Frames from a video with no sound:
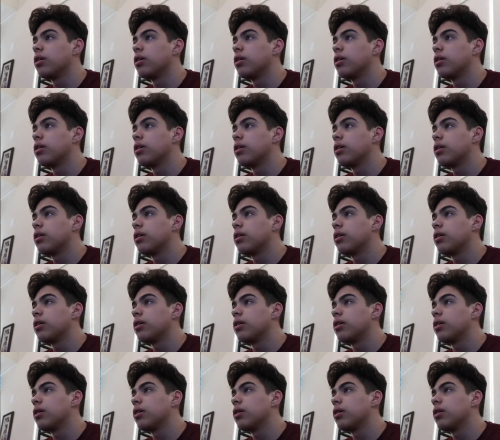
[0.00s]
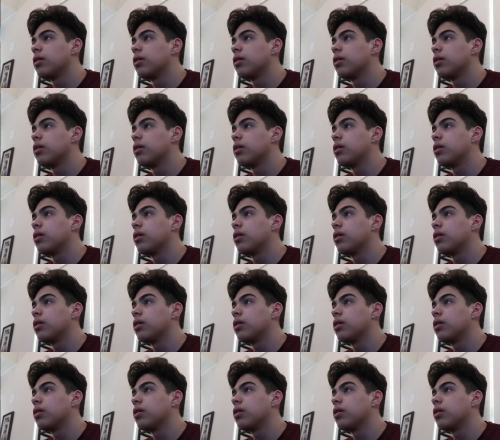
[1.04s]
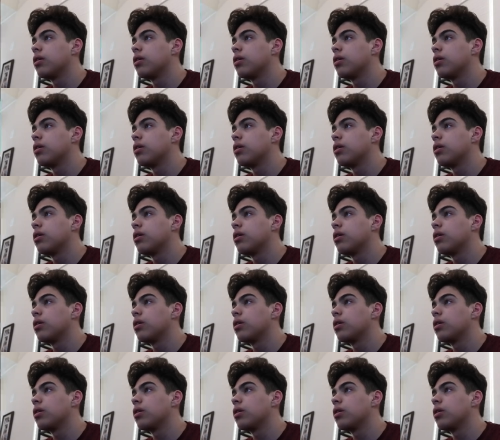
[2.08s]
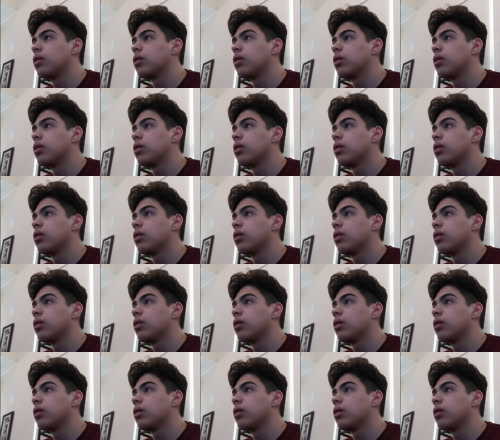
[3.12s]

[no speech]